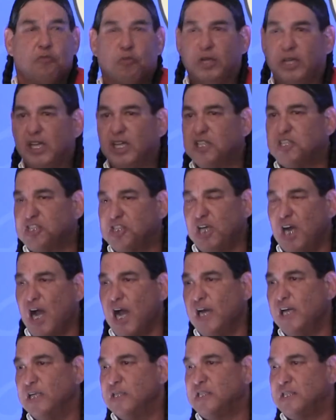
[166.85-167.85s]
With this
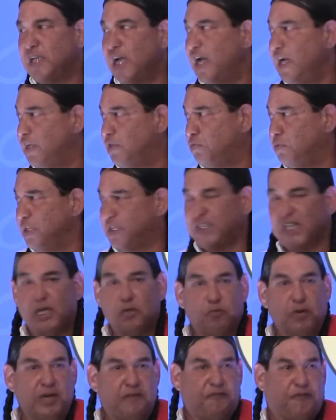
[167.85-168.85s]
United States, we
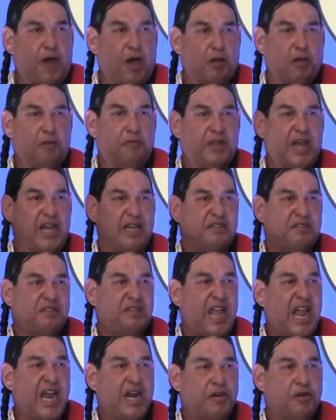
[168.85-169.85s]
said we'd follow that
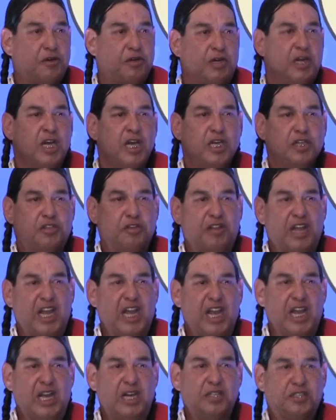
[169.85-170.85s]
standard to the
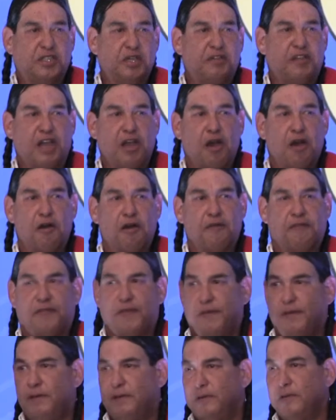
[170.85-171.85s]
ends of the
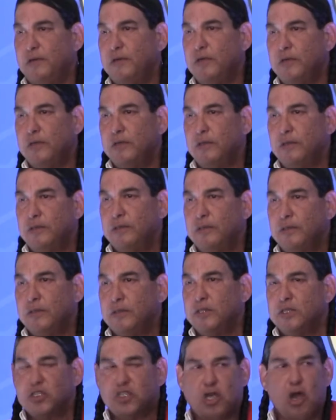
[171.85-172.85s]
earth.
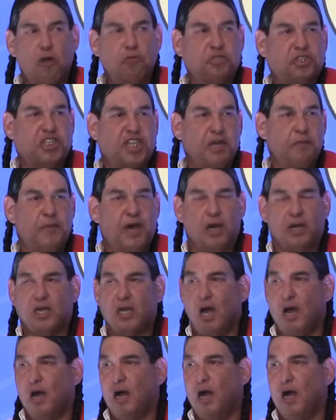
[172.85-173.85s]

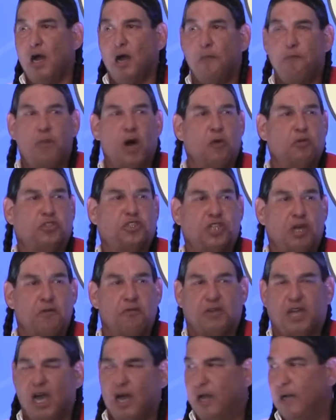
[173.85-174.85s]
Skoshkimaka
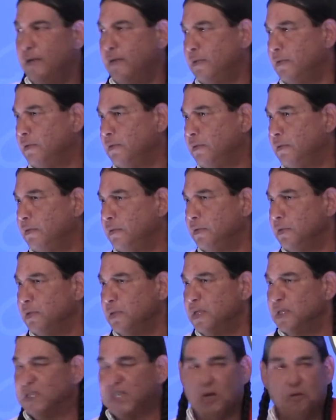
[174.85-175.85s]
Bonshonka
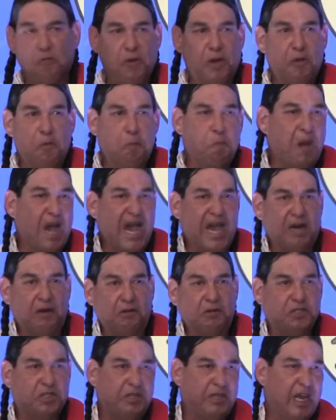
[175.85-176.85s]
is that we'll
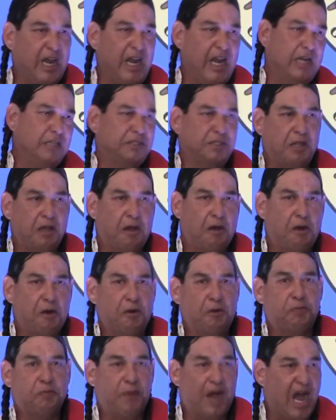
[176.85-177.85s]
battle to the ends of the
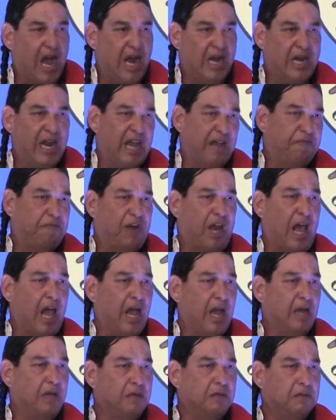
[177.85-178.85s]
earth behind that
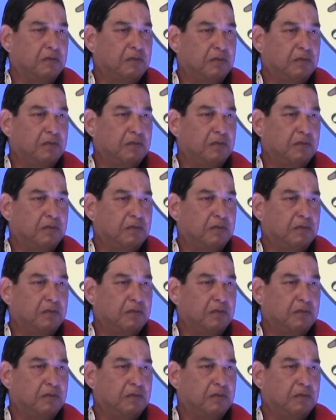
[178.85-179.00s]
flag.